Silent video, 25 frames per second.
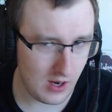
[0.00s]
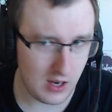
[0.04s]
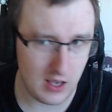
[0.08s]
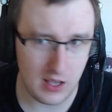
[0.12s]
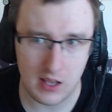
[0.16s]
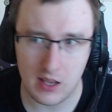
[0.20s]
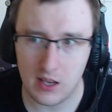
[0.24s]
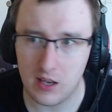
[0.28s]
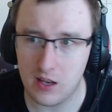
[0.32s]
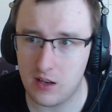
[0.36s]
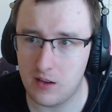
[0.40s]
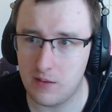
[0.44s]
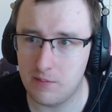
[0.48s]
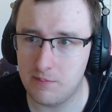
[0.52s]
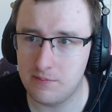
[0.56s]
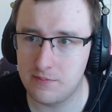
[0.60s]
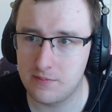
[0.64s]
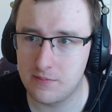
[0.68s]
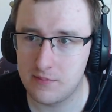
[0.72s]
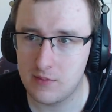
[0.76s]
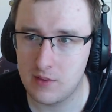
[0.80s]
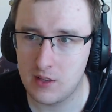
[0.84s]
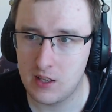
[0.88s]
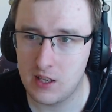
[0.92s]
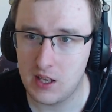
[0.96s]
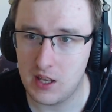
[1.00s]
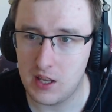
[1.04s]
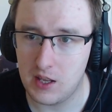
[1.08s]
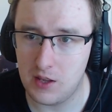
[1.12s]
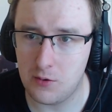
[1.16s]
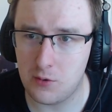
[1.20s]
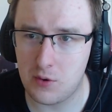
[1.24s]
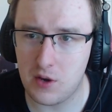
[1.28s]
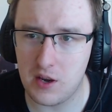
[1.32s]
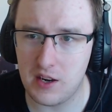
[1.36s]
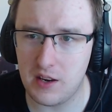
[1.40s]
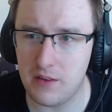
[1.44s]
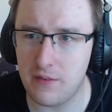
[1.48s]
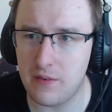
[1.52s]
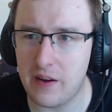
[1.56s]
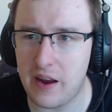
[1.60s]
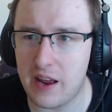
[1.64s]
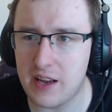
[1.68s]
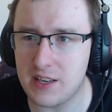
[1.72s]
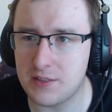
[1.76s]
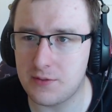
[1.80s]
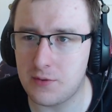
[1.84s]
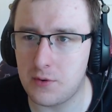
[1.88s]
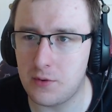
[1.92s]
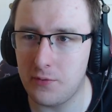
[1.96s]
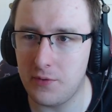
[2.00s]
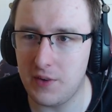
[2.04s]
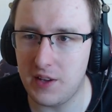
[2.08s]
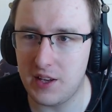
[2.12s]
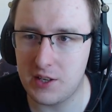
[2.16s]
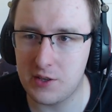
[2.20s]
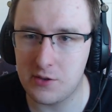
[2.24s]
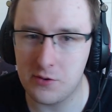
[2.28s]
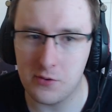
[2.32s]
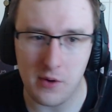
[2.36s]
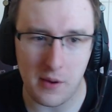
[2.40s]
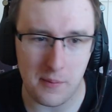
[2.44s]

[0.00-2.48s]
Um, you can even ask for week 2.